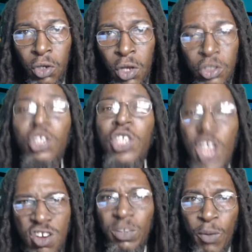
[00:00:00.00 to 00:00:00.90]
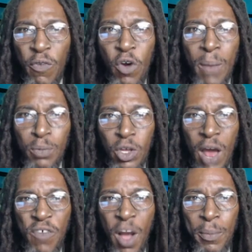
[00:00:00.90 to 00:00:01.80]
So share this before them do
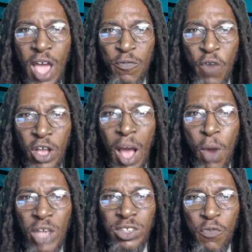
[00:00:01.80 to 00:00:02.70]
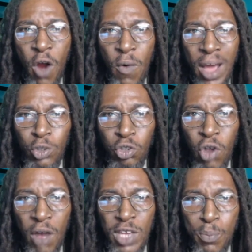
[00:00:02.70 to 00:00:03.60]
that, family and friends. I'm Rastafari Soldier
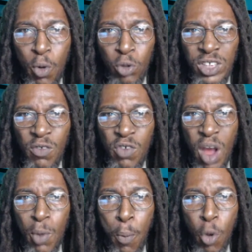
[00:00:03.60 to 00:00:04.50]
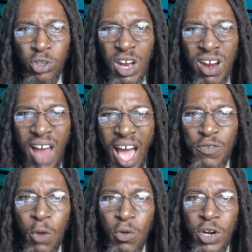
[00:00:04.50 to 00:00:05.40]
of Deep Roots TV. I'm reporting live
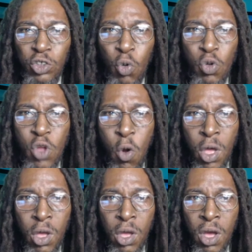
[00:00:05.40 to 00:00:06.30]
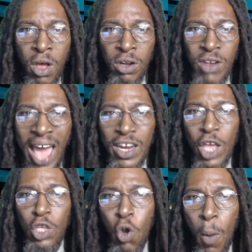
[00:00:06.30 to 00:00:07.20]
here in the studio. that the
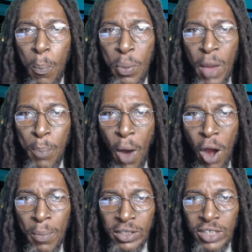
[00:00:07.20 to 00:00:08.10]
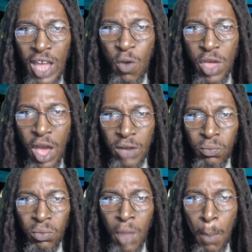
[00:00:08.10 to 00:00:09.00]
European parliamentarian
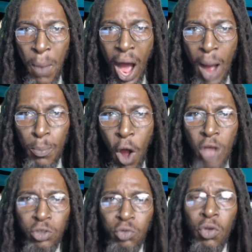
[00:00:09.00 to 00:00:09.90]
Bob Roos